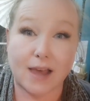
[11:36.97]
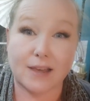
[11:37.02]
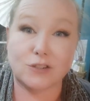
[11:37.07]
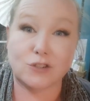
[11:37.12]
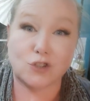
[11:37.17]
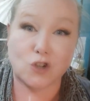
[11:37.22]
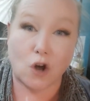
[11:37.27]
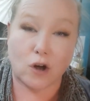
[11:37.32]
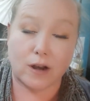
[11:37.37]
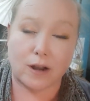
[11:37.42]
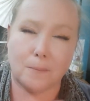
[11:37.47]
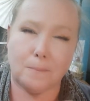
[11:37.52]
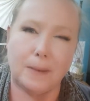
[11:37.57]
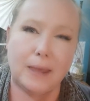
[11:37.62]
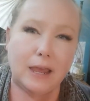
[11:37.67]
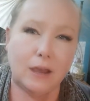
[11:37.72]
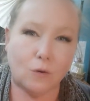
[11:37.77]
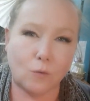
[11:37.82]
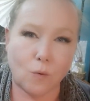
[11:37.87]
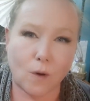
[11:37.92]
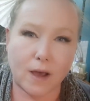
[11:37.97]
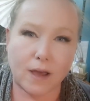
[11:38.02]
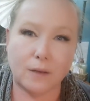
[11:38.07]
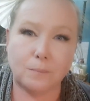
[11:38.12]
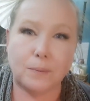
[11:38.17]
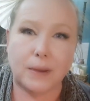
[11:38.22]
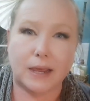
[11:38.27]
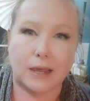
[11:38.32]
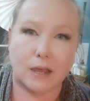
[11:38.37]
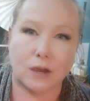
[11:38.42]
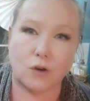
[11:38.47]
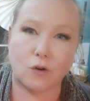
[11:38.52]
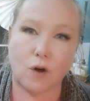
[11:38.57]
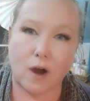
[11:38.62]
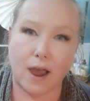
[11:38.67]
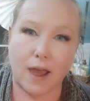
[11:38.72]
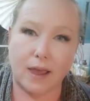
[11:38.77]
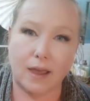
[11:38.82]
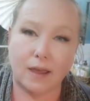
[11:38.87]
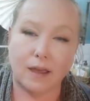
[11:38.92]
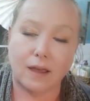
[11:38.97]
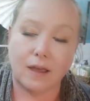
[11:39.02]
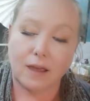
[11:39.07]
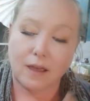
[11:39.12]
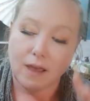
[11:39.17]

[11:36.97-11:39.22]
I started a pink one, pink and gray.